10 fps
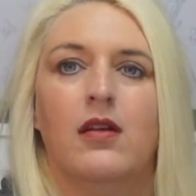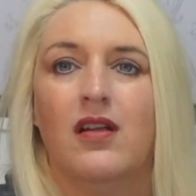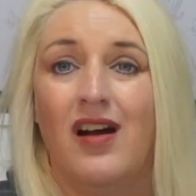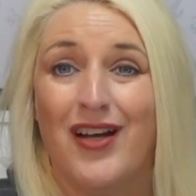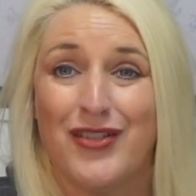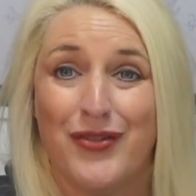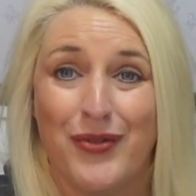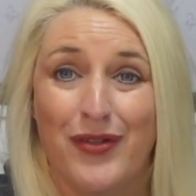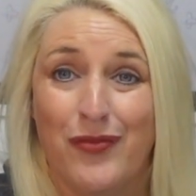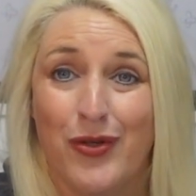gosh,
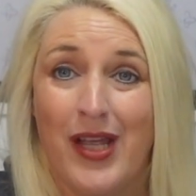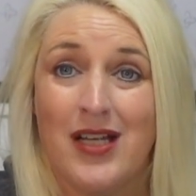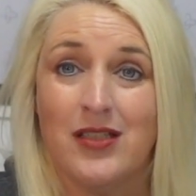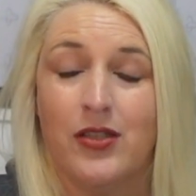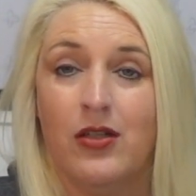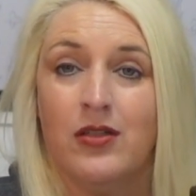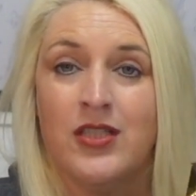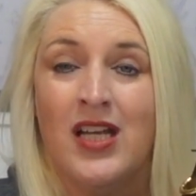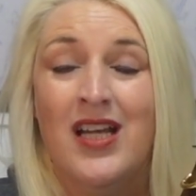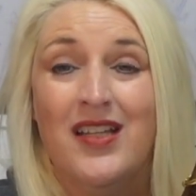$3,000 or
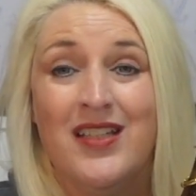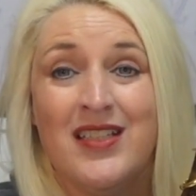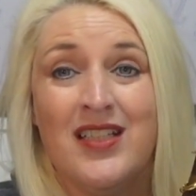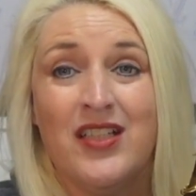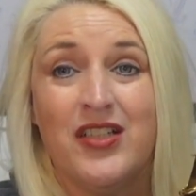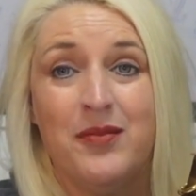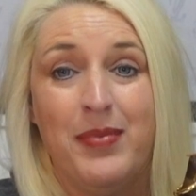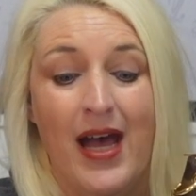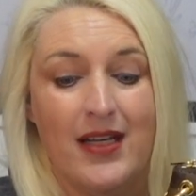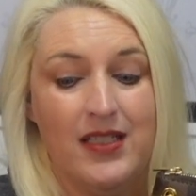$4,000, this is a good
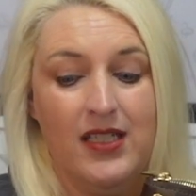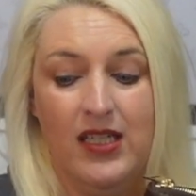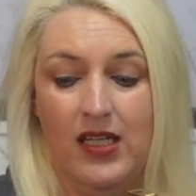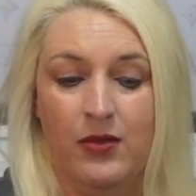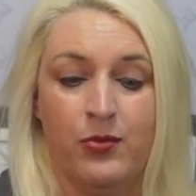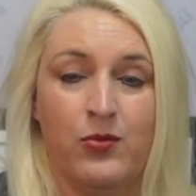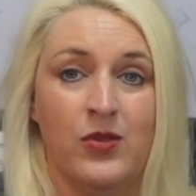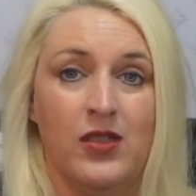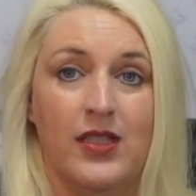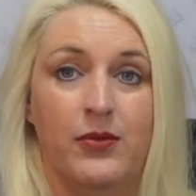bag to get. It
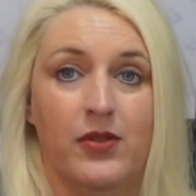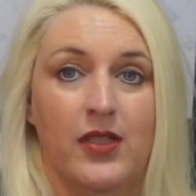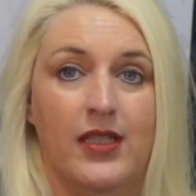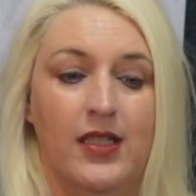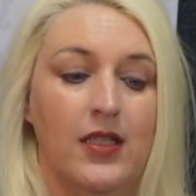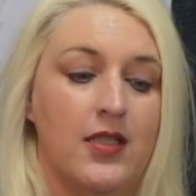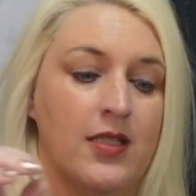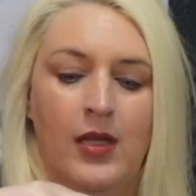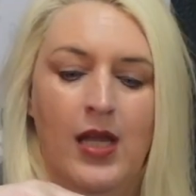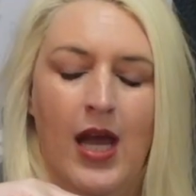really
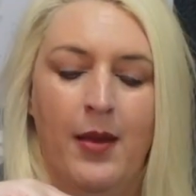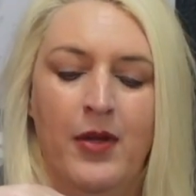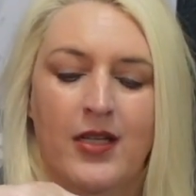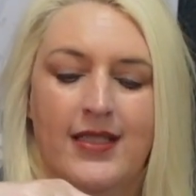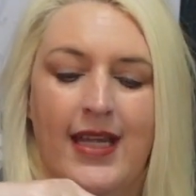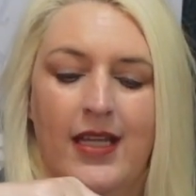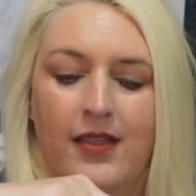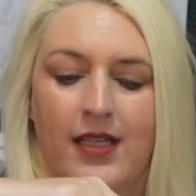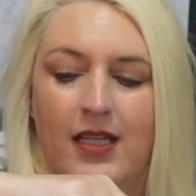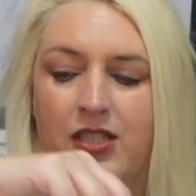is. I'm not saying
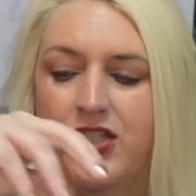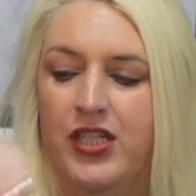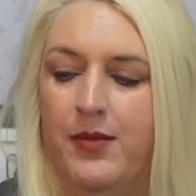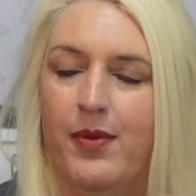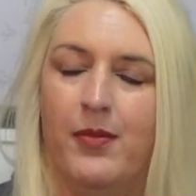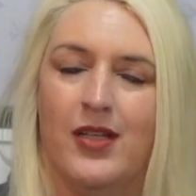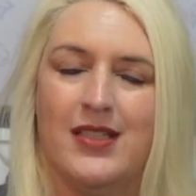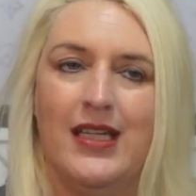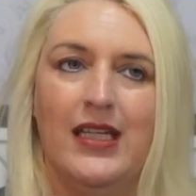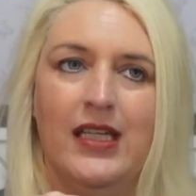that it's cheap. I'm not
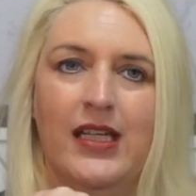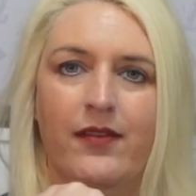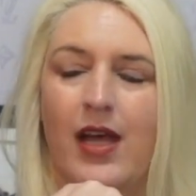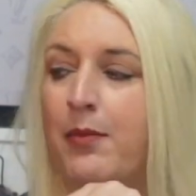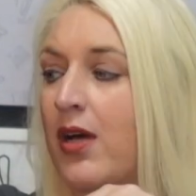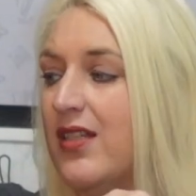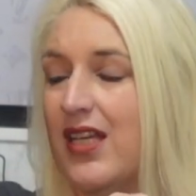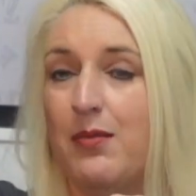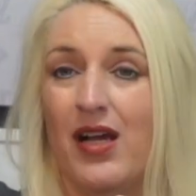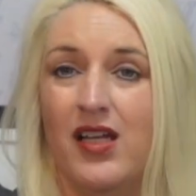
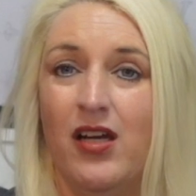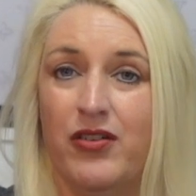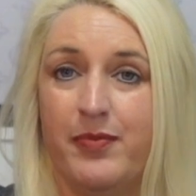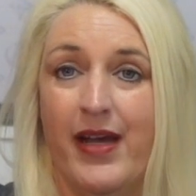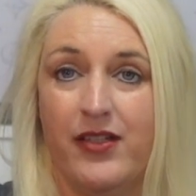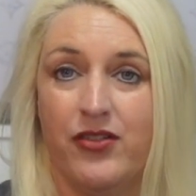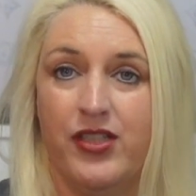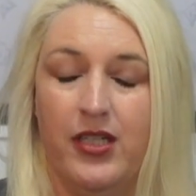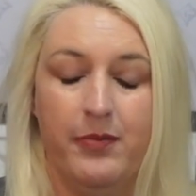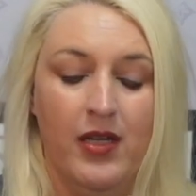saying my Coach bags are
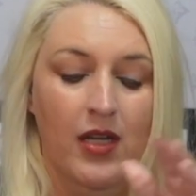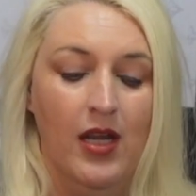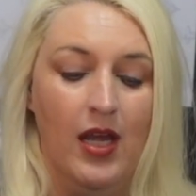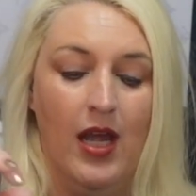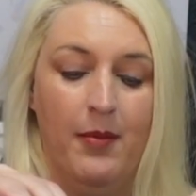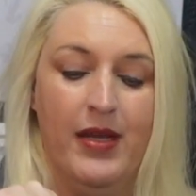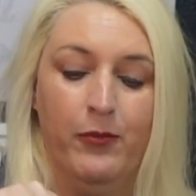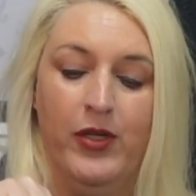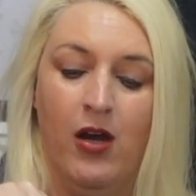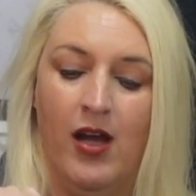cheap. I mean,
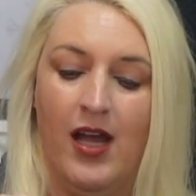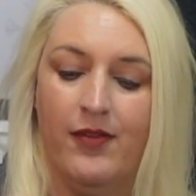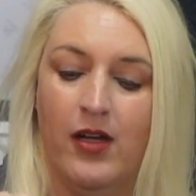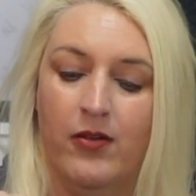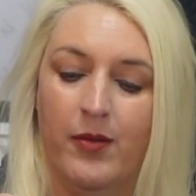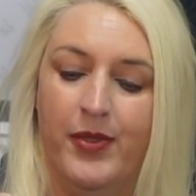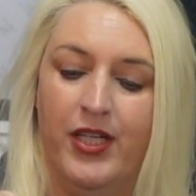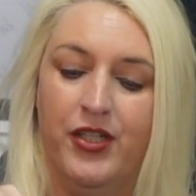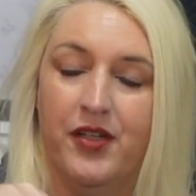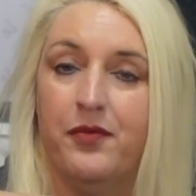we all have our own
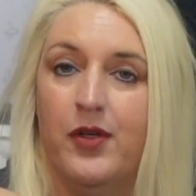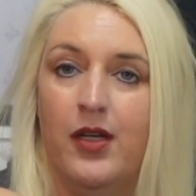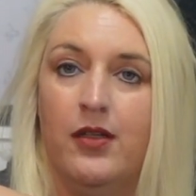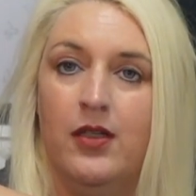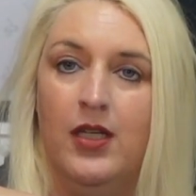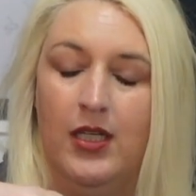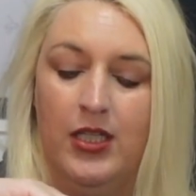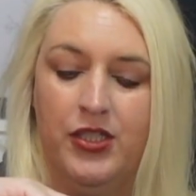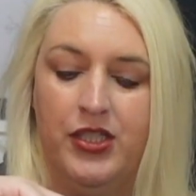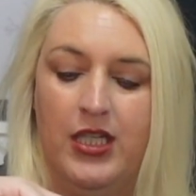opinion of what
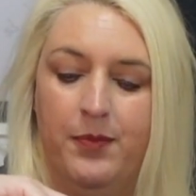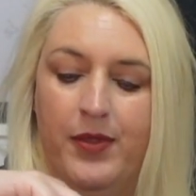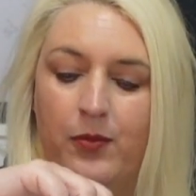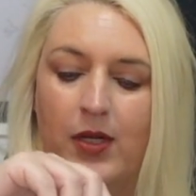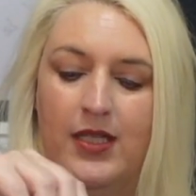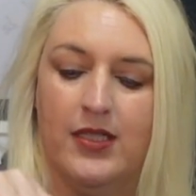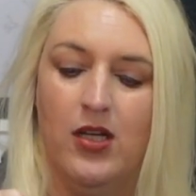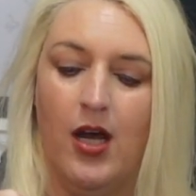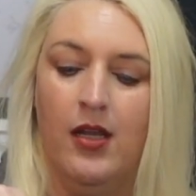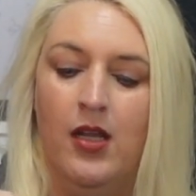is cheap and what is
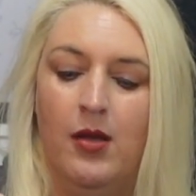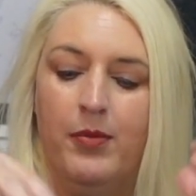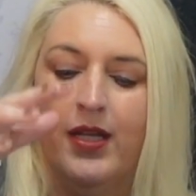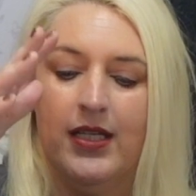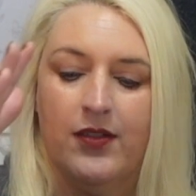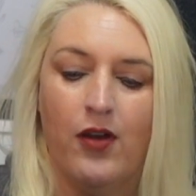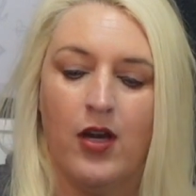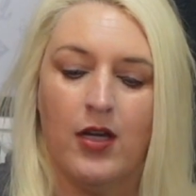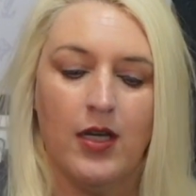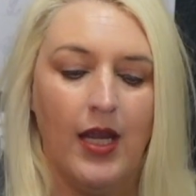not. But as
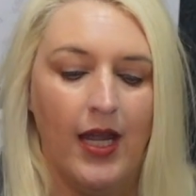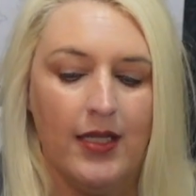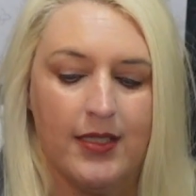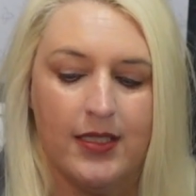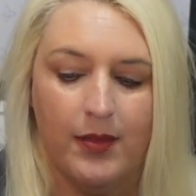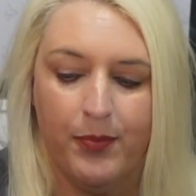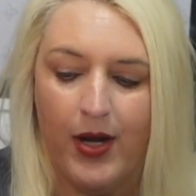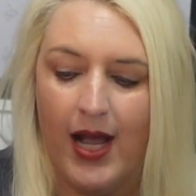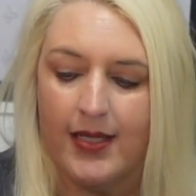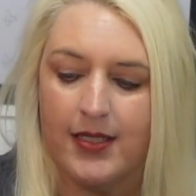far as the
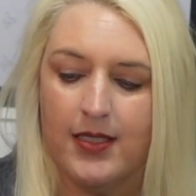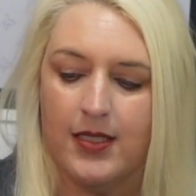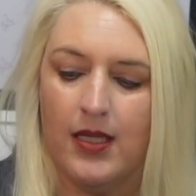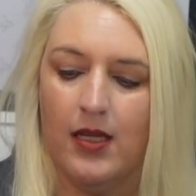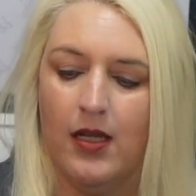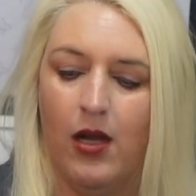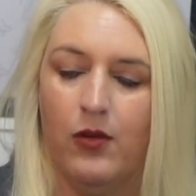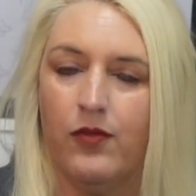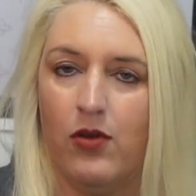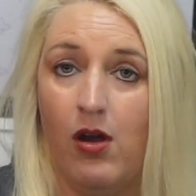prices
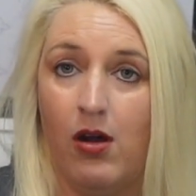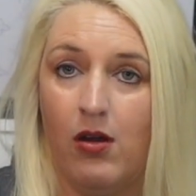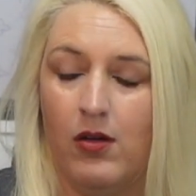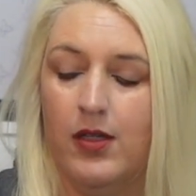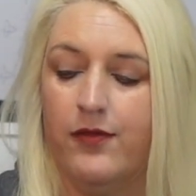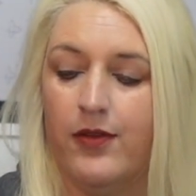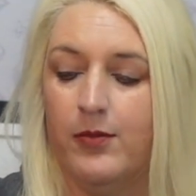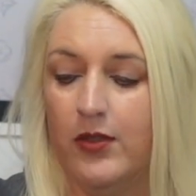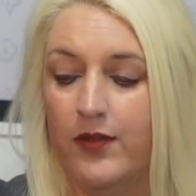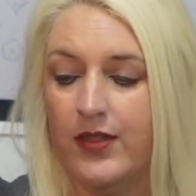overall from
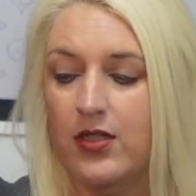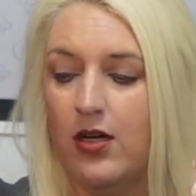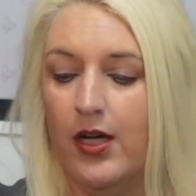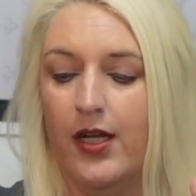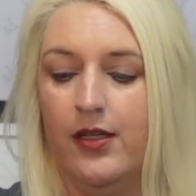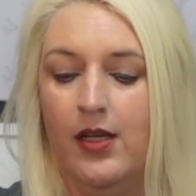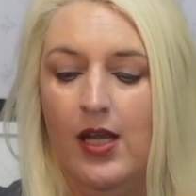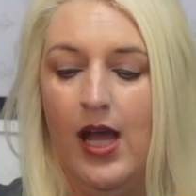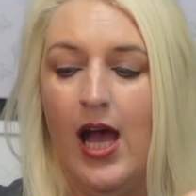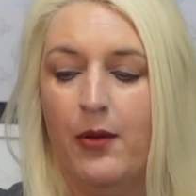Louis Vuitton,
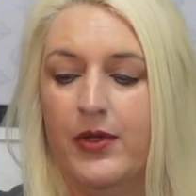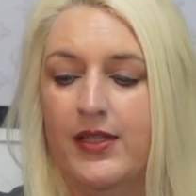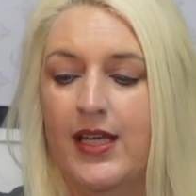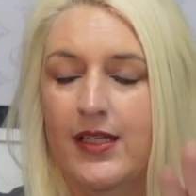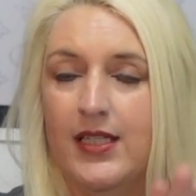I would think